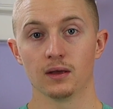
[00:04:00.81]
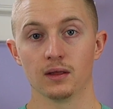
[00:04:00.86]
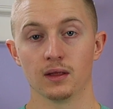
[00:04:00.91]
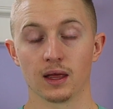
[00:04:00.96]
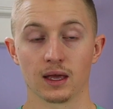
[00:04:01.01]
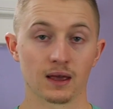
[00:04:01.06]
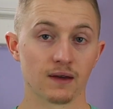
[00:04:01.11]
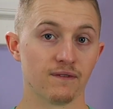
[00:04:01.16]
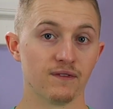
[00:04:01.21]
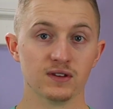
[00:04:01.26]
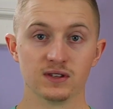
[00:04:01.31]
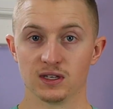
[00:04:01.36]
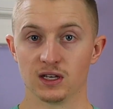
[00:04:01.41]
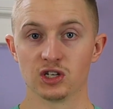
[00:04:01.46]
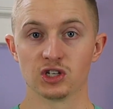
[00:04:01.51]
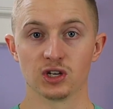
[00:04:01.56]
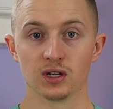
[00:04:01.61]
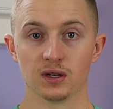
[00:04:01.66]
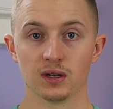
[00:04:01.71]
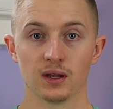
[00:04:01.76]

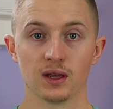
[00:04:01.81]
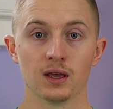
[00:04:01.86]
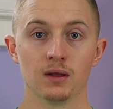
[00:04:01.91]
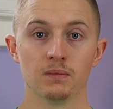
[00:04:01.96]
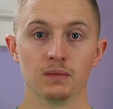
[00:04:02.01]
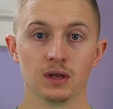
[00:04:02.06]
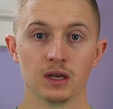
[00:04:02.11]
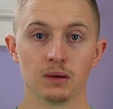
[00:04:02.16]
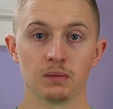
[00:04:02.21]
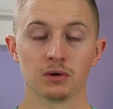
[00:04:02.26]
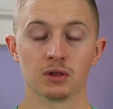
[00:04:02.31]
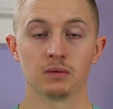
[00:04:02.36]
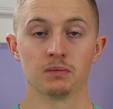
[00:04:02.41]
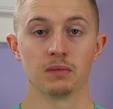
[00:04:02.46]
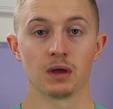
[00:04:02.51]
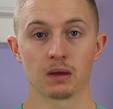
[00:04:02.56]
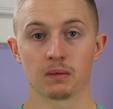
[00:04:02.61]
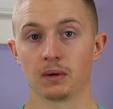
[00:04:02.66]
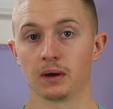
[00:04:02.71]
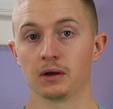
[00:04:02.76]
physician and be able to
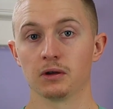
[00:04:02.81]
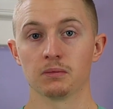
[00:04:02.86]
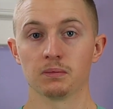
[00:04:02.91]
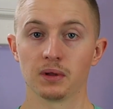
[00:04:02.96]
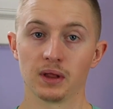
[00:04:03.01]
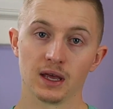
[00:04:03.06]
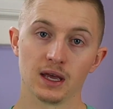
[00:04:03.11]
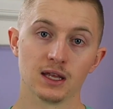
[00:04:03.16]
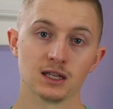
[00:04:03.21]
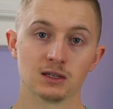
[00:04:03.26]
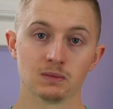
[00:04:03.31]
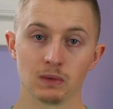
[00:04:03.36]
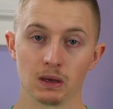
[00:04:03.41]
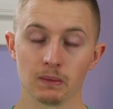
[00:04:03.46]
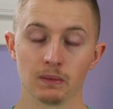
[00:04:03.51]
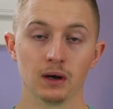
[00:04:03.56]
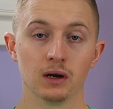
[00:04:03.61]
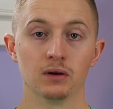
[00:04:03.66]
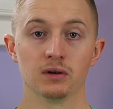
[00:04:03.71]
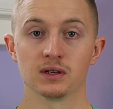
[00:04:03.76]
make my own plans and
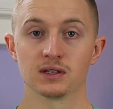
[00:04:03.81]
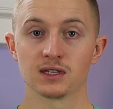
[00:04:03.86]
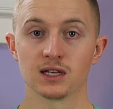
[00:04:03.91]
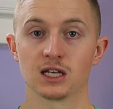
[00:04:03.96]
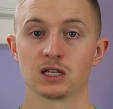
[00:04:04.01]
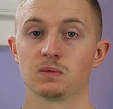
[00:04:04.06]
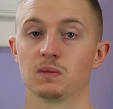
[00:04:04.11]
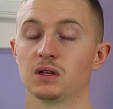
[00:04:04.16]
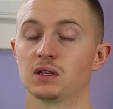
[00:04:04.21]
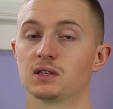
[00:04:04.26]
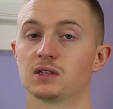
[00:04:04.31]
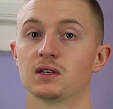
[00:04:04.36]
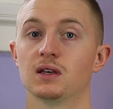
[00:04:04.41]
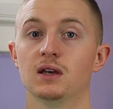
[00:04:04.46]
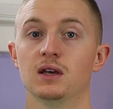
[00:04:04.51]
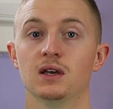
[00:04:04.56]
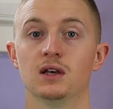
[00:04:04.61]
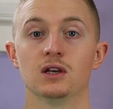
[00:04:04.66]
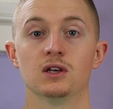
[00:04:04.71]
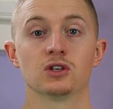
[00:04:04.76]
make my own assessments.
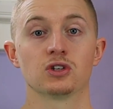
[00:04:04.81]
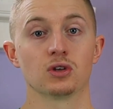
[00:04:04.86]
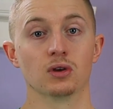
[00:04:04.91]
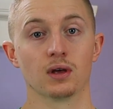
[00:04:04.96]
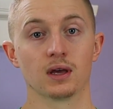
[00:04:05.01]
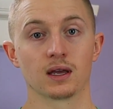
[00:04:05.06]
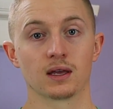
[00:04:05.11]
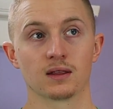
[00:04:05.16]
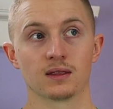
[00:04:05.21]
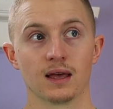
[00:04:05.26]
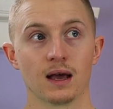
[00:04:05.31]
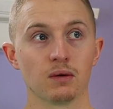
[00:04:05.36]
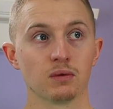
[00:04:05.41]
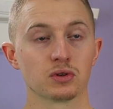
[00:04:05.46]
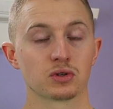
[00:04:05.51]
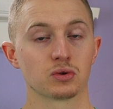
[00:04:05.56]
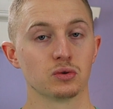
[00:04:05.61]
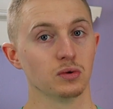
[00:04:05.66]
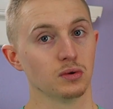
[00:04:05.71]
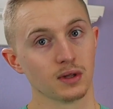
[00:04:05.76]
So that
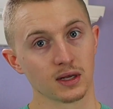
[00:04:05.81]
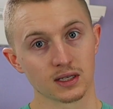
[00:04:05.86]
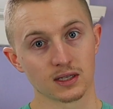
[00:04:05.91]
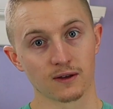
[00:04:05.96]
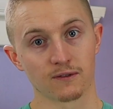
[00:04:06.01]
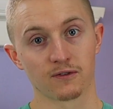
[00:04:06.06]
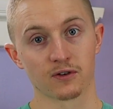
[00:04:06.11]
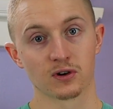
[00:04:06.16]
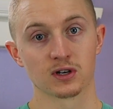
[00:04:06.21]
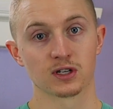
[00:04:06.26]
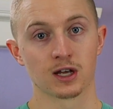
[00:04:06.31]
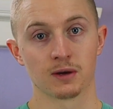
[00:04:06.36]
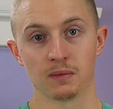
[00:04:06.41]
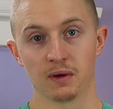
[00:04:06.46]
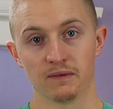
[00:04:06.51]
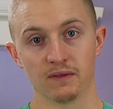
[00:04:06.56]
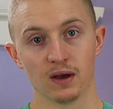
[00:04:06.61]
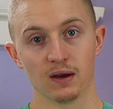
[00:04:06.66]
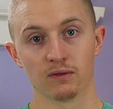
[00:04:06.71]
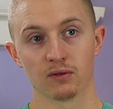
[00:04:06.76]
was cool. That's the first time
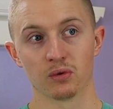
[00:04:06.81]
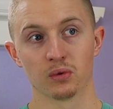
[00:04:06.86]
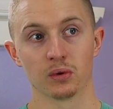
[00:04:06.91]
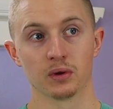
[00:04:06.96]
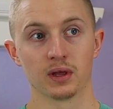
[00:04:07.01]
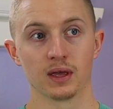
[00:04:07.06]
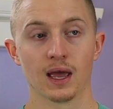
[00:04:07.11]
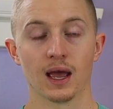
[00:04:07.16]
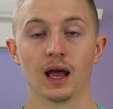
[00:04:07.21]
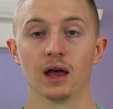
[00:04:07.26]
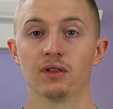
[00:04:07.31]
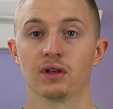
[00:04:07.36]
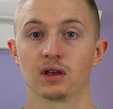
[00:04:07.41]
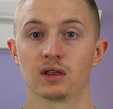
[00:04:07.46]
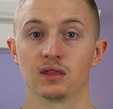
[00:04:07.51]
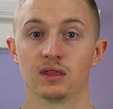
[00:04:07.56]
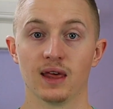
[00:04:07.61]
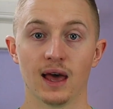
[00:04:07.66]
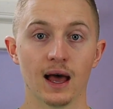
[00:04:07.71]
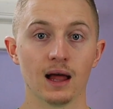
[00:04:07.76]
I've ever really had
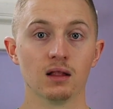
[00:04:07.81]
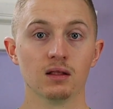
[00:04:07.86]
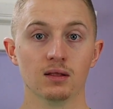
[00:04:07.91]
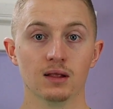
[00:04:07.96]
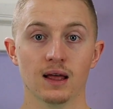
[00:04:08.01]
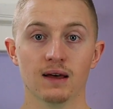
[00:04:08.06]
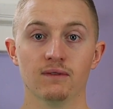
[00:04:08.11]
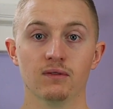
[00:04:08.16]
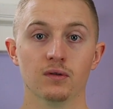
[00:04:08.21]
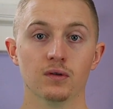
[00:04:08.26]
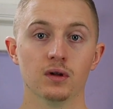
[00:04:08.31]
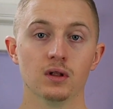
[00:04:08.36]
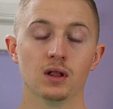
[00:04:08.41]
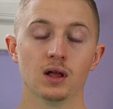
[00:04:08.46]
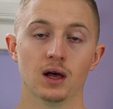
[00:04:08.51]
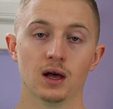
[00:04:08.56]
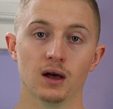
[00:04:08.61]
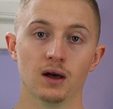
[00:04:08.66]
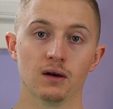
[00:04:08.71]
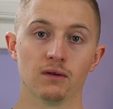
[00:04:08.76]
that
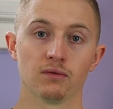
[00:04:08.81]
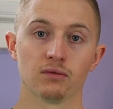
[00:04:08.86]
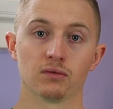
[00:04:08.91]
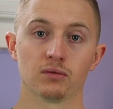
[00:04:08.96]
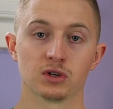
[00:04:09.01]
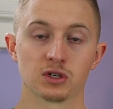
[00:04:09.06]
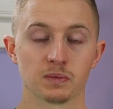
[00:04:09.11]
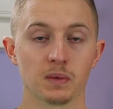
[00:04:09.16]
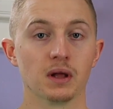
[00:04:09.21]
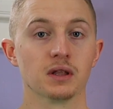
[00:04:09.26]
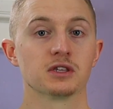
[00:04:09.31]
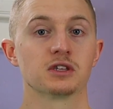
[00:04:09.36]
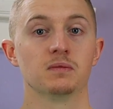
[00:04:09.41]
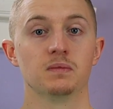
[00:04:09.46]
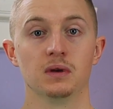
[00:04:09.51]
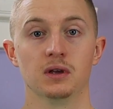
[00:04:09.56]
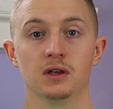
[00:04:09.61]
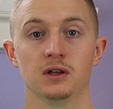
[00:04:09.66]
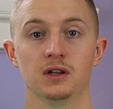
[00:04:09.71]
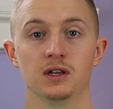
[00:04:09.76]
level of
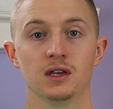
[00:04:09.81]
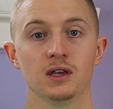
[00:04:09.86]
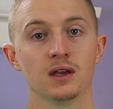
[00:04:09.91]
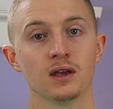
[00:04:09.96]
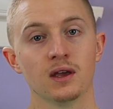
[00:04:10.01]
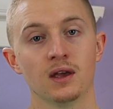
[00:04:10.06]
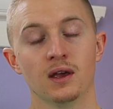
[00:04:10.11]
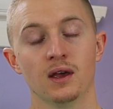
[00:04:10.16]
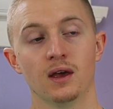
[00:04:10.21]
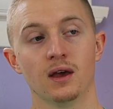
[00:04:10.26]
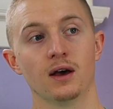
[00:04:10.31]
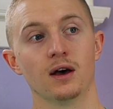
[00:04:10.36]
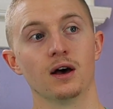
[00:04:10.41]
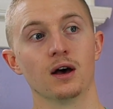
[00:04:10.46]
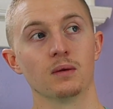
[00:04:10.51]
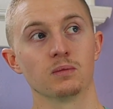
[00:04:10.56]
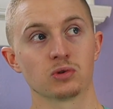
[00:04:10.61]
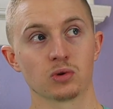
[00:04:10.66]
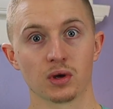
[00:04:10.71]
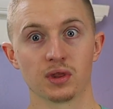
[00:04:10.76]
responsibility.
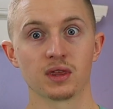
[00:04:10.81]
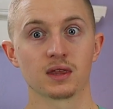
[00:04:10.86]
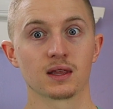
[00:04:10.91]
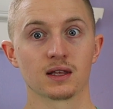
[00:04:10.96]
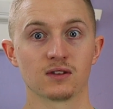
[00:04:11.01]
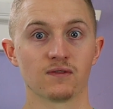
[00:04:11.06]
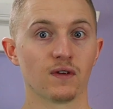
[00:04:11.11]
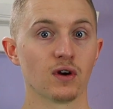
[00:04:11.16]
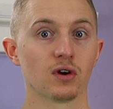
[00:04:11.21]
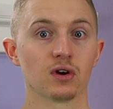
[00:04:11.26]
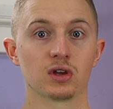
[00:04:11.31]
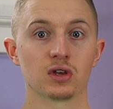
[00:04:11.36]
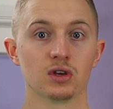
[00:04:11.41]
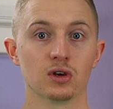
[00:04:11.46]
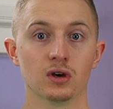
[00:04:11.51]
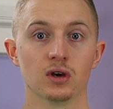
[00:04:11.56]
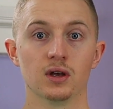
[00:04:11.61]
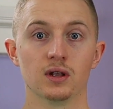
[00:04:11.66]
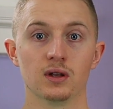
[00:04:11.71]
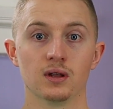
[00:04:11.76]
So I think that's very
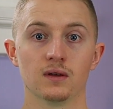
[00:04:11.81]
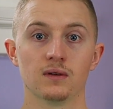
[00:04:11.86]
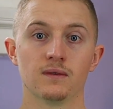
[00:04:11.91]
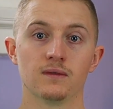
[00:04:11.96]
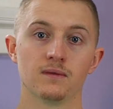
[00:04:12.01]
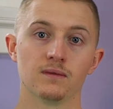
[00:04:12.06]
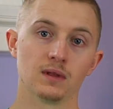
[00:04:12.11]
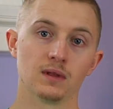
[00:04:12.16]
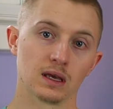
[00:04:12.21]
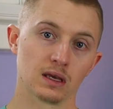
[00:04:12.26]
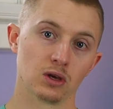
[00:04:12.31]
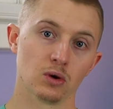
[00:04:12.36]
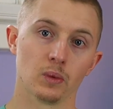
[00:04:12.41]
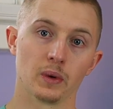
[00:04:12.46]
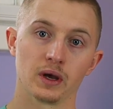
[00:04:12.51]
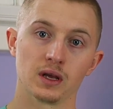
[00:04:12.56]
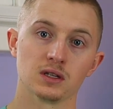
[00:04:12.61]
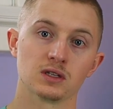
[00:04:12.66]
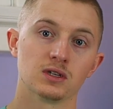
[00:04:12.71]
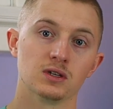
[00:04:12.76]
good
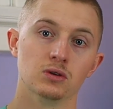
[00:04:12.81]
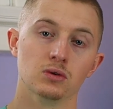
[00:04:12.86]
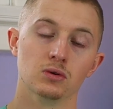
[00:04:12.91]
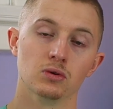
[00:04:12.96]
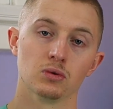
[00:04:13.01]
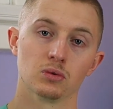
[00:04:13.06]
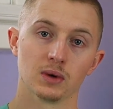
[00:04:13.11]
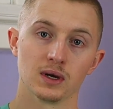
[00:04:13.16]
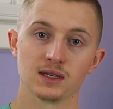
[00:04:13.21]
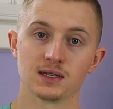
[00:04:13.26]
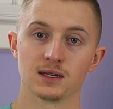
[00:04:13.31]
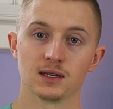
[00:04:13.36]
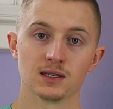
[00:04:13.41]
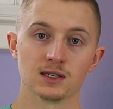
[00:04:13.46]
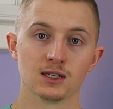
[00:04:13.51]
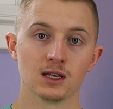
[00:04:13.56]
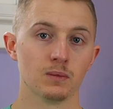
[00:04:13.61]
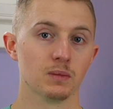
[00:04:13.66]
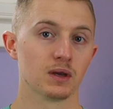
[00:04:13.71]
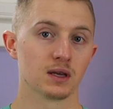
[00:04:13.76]
going into
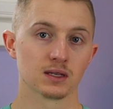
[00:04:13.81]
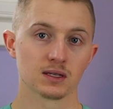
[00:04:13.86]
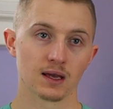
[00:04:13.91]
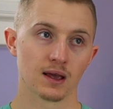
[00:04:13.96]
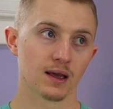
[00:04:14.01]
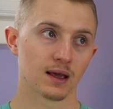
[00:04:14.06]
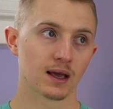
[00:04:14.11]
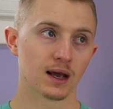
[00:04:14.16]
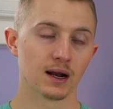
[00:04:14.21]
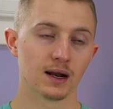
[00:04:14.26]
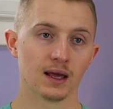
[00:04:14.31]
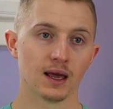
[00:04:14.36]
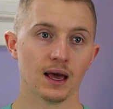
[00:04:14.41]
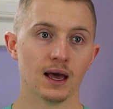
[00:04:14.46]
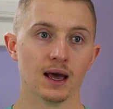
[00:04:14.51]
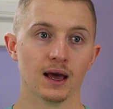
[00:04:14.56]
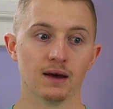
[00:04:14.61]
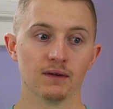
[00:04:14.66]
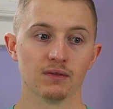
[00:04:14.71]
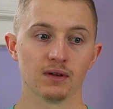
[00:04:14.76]
residency, because I kind of
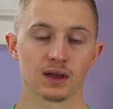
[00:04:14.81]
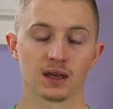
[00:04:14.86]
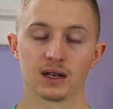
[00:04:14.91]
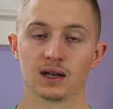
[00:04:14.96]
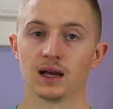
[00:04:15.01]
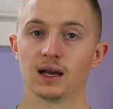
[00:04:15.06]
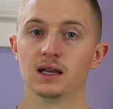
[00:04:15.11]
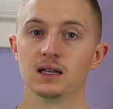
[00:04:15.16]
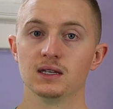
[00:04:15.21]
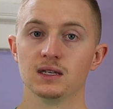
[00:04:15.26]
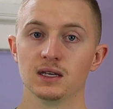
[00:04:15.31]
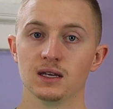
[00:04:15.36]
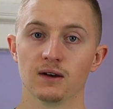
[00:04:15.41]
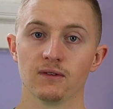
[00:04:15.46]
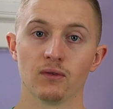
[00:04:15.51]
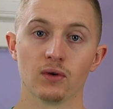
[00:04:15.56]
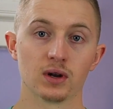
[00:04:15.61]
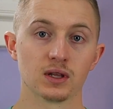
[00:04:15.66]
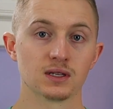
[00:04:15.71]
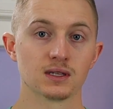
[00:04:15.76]
have an idea
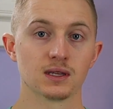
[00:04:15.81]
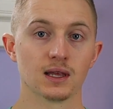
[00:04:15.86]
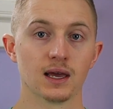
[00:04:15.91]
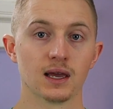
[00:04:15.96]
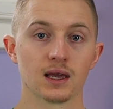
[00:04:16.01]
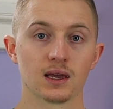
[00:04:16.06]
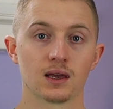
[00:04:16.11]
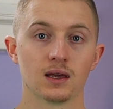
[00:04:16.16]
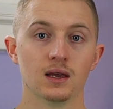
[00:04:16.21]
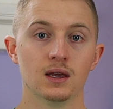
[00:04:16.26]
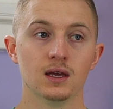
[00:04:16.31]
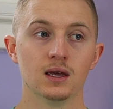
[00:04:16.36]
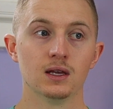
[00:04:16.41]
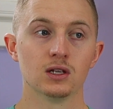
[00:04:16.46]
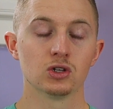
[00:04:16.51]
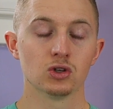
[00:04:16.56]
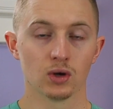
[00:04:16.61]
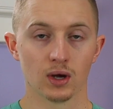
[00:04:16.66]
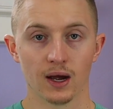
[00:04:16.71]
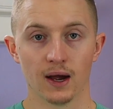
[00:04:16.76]
of what it's like
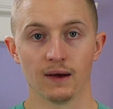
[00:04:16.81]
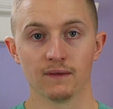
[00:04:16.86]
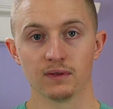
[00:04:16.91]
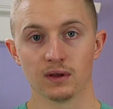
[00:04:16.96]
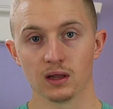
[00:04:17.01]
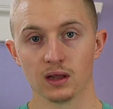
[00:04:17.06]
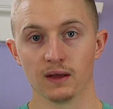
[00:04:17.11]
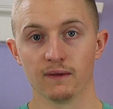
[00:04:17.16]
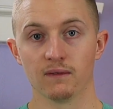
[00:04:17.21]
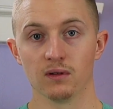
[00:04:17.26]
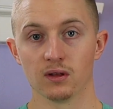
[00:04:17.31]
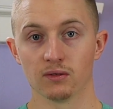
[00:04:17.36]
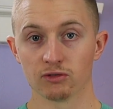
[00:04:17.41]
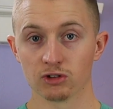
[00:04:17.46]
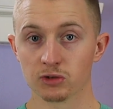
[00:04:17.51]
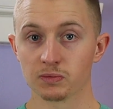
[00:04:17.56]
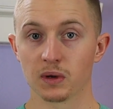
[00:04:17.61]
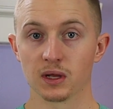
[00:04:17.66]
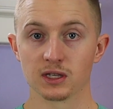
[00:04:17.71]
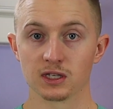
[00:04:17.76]
to have that level of
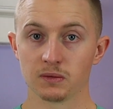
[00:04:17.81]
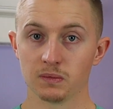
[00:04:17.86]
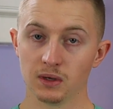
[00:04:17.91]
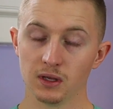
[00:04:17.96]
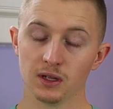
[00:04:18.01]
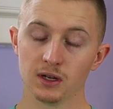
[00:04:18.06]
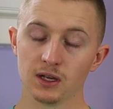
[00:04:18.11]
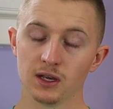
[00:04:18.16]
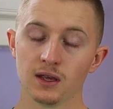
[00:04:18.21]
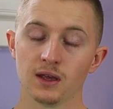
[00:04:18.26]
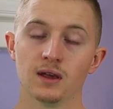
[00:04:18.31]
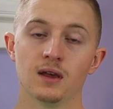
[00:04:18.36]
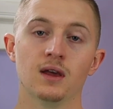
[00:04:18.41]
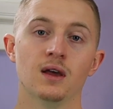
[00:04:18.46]
responsibility.